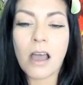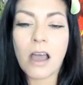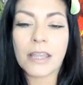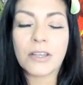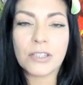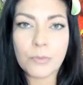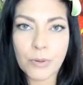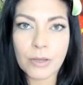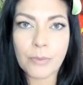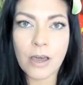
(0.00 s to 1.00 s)
I used to
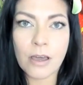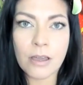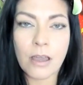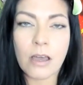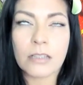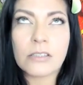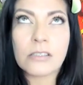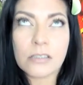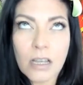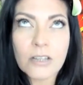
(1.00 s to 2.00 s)
put Punk on
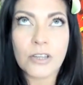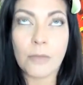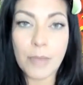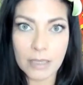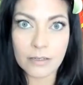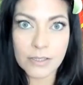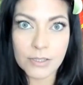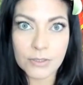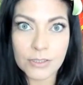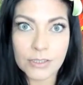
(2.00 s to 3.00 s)
such a
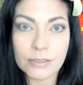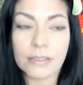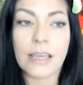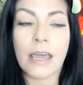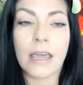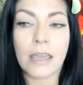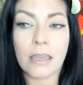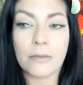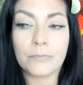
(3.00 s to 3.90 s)
pedestal that,